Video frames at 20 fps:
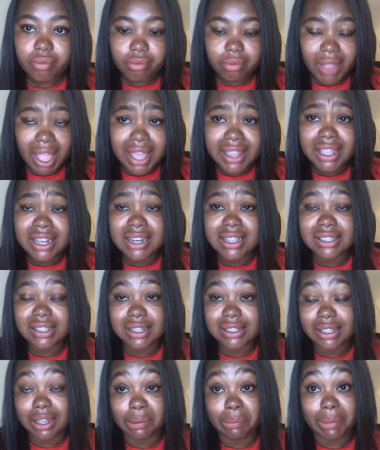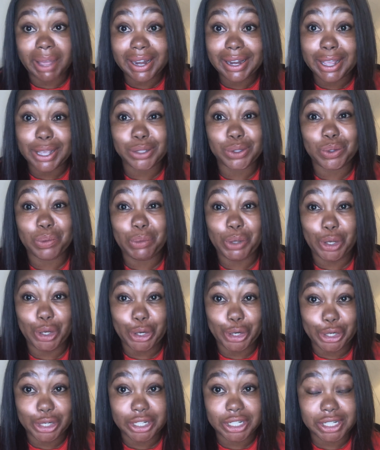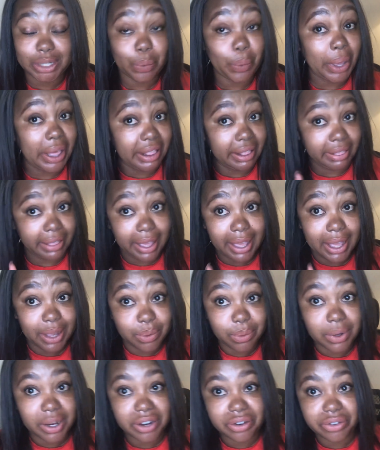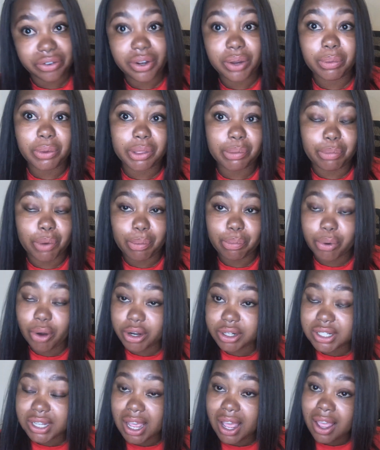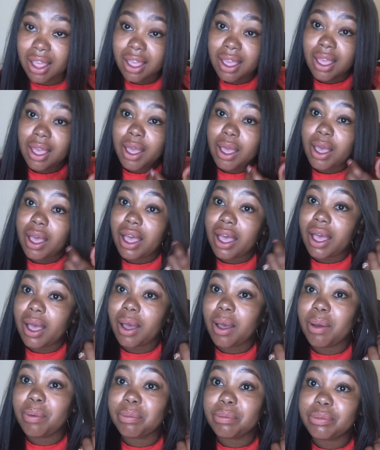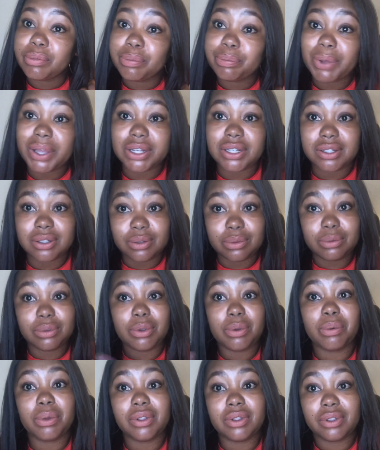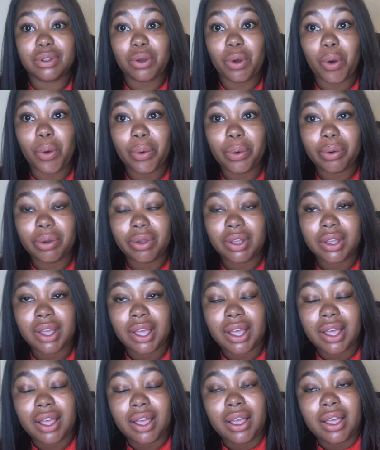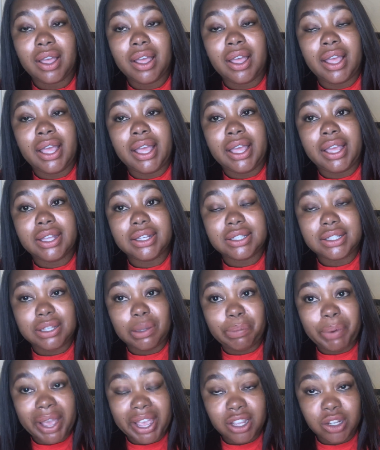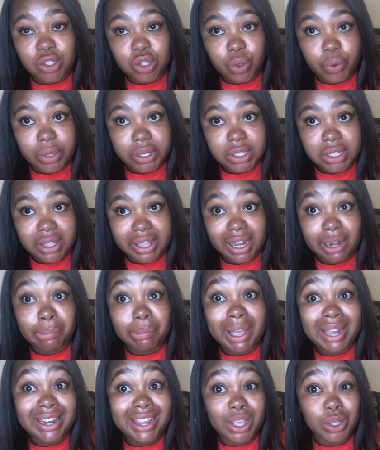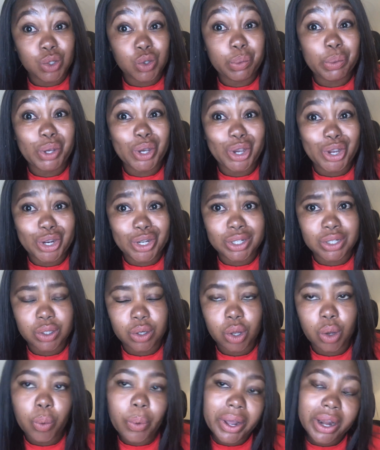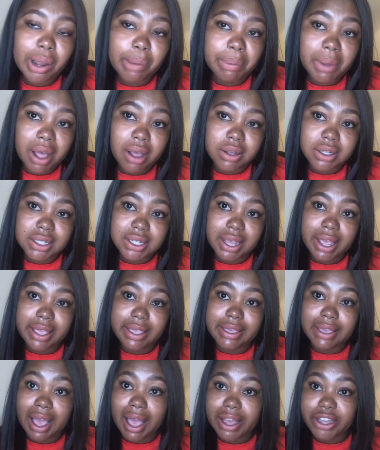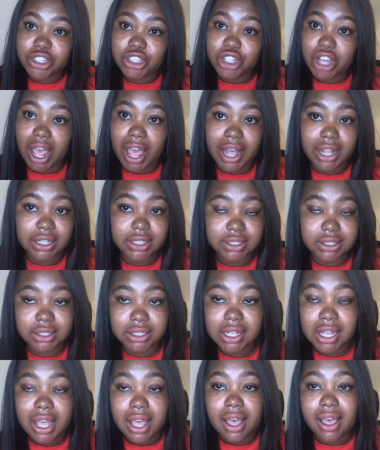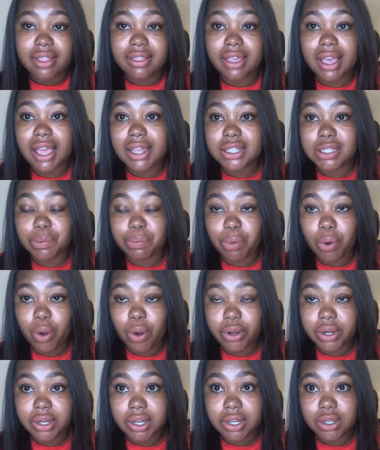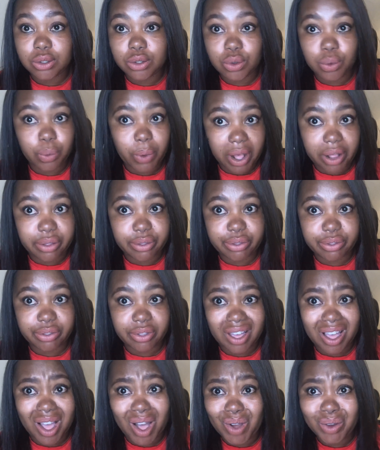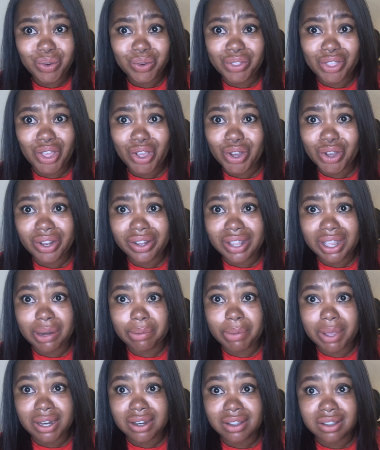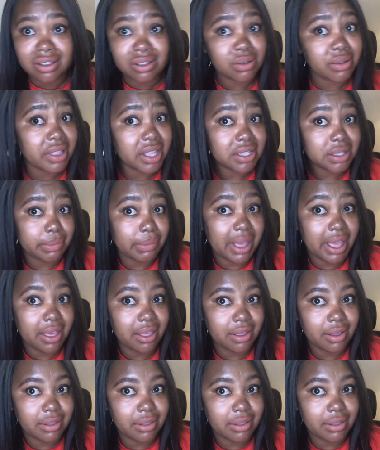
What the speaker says: And then he says that money has to be earned. Well, there I don't agree with Bob Proctor, but we will go deeper into it, that money has to be earned. What about a young child that's born into wealth? How do they earn that money? So that's my